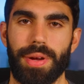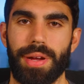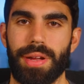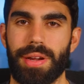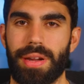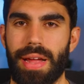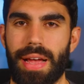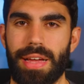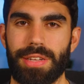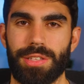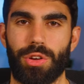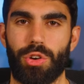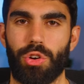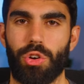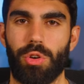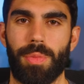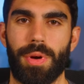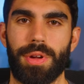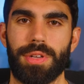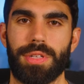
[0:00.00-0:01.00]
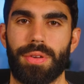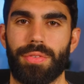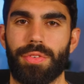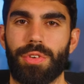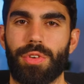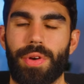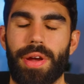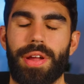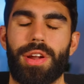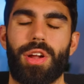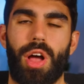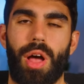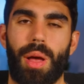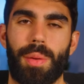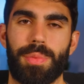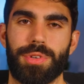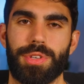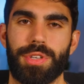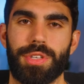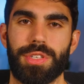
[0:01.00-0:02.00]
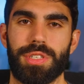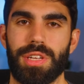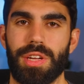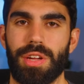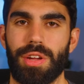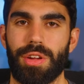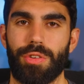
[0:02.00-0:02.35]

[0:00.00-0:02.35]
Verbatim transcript: it. It has a whole bunch of great options